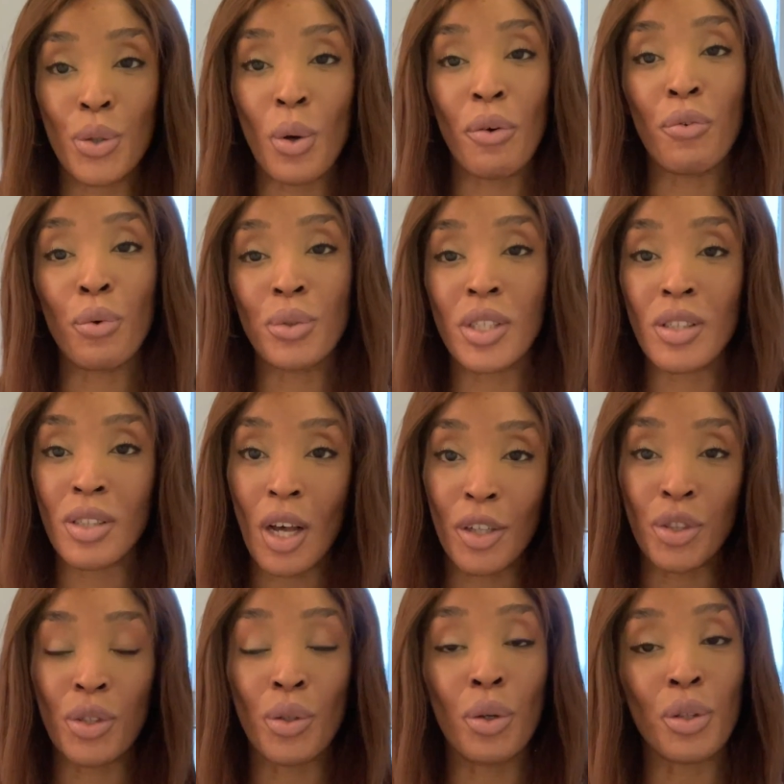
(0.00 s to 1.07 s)
do a full
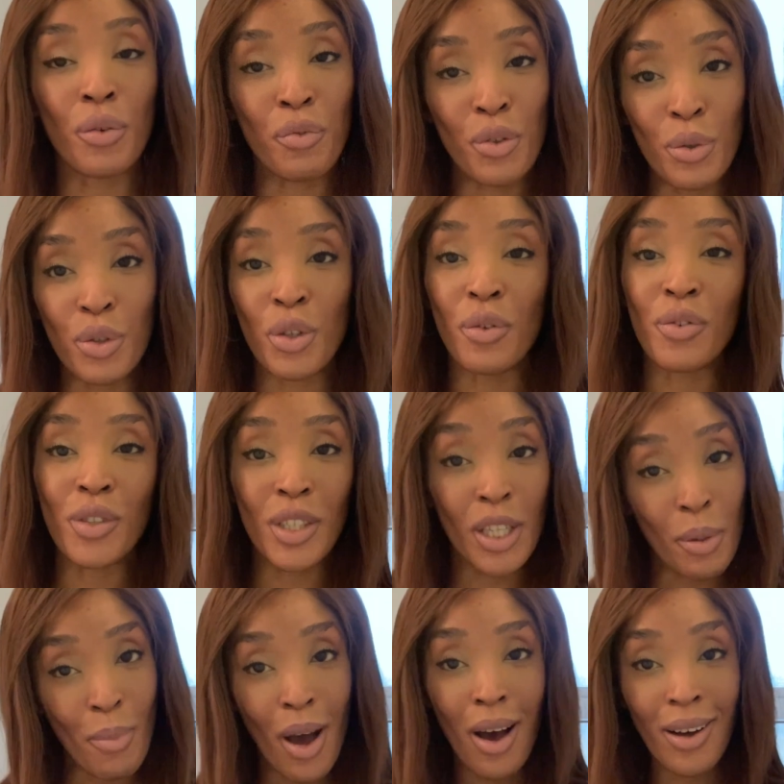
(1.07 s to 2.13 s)
discussion on the future of
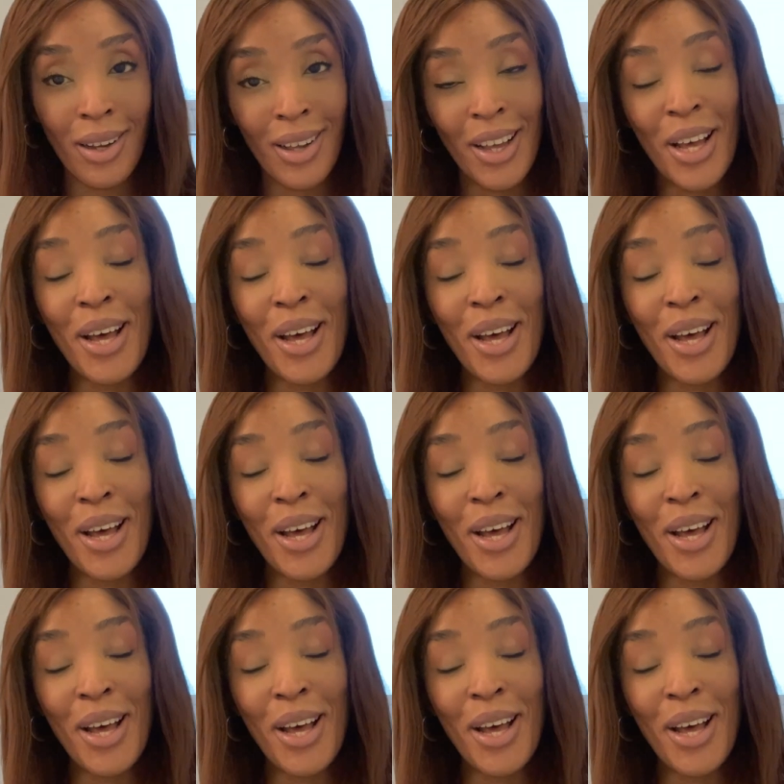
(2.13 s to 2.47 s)
cinema.